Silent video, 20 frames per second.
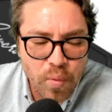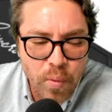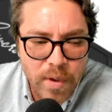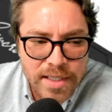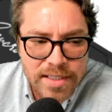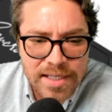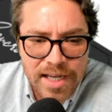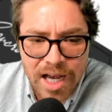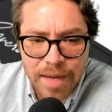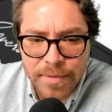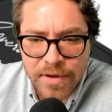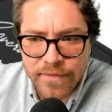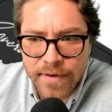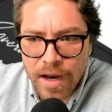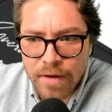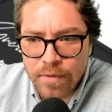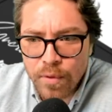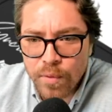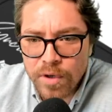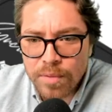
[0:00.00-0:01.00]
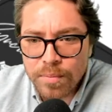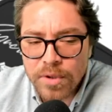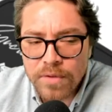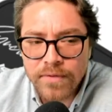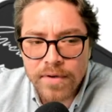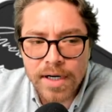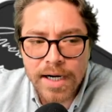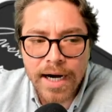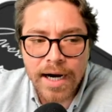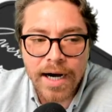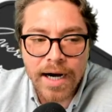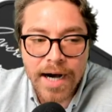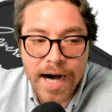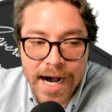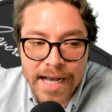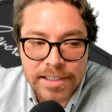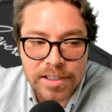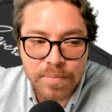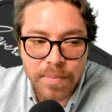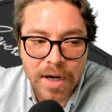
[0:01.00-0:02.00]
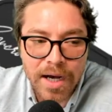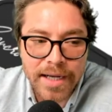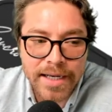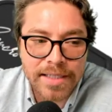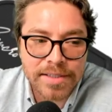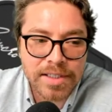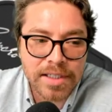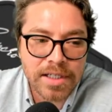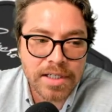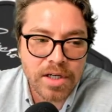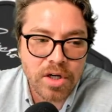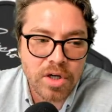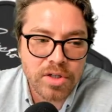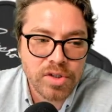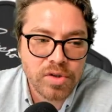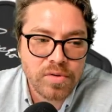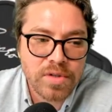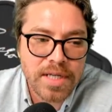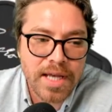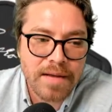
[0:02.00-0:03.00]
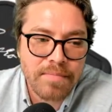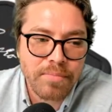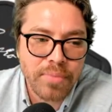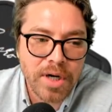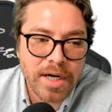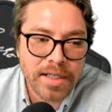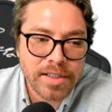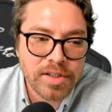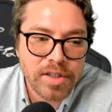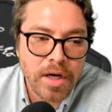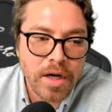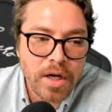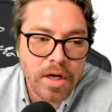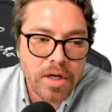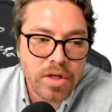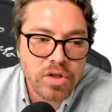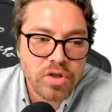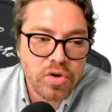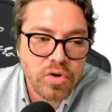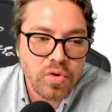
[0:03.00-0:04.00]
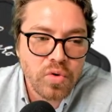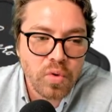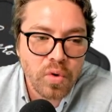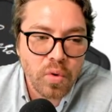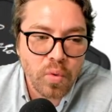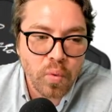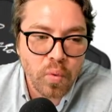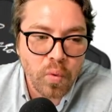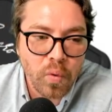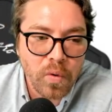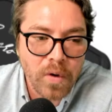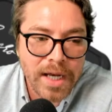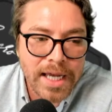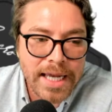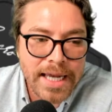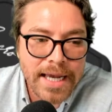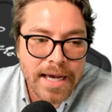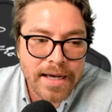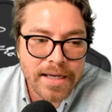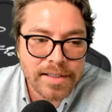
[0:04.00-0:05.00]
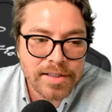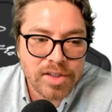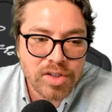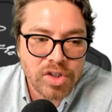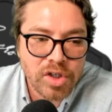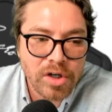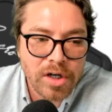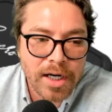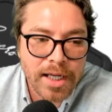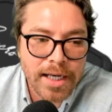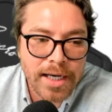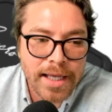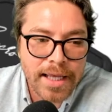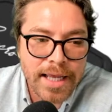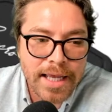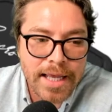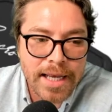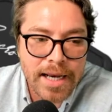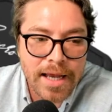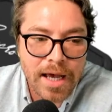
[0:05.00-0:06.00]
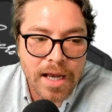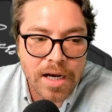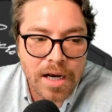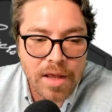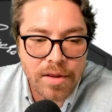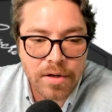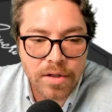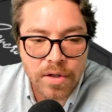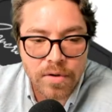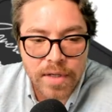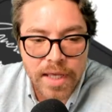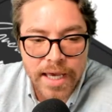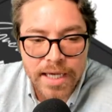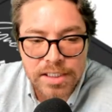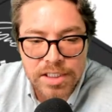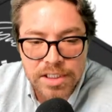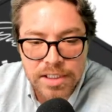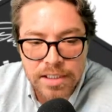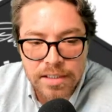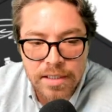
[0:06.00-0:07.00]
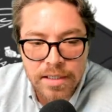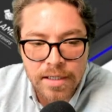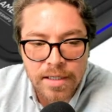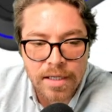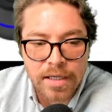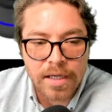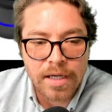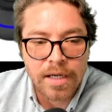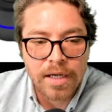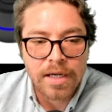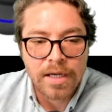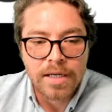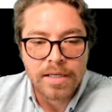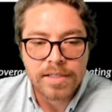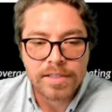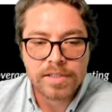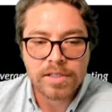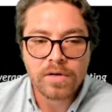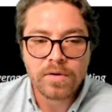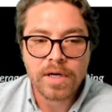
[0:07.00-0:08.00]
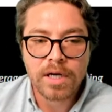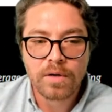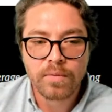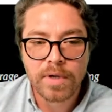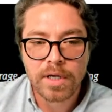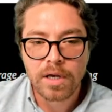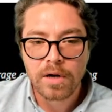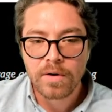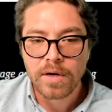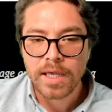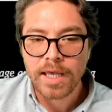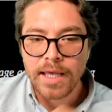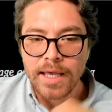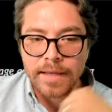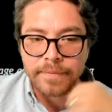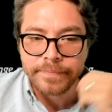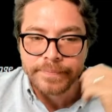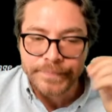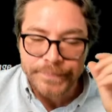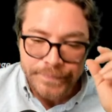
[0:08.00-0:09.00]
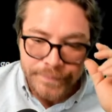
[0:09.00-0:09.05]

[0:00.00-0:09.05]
one time if you ever want to move your hotspot it's going to cost you 10 bucks to reassert it in another location so here we go again